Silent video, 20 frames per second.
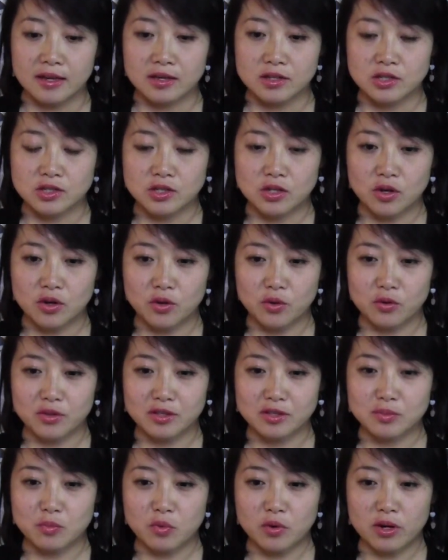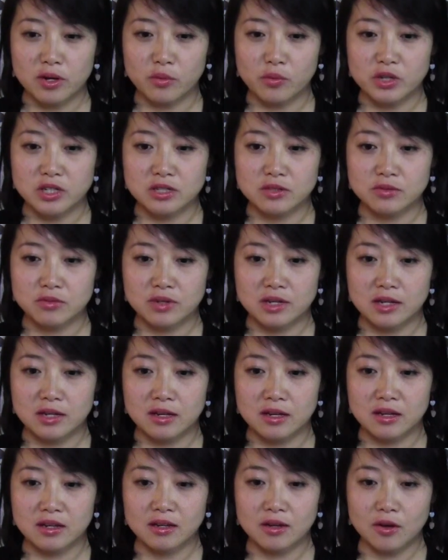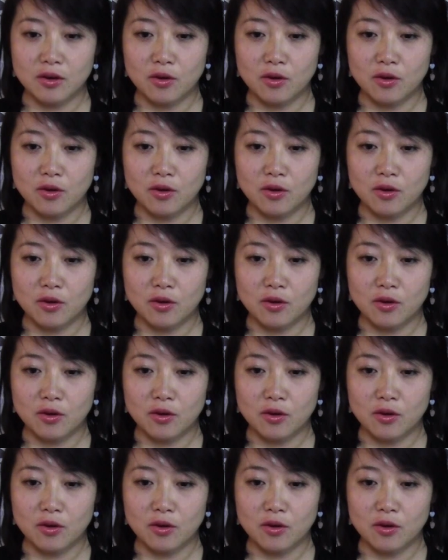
So this morning we just really